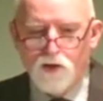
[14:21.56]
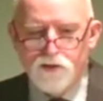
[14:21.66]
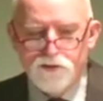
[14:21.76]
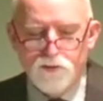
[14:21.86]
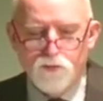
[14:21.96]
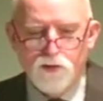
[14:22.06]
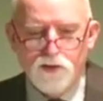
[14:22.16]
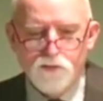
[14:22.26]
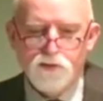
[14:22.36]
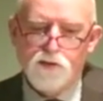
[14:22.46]
guardianship really
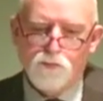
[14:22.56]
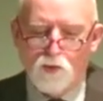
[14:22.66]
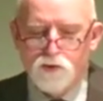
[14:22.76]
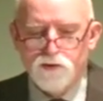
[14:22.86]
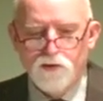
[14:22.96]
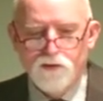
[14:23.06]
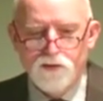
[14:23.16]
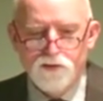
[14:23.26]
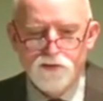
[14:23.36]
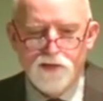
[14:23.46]
comes into person and
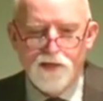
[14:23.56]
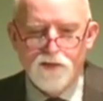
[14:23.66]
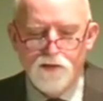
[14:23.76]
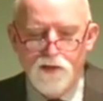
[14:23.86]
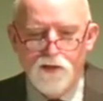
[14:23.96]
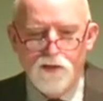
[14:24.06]
the estate,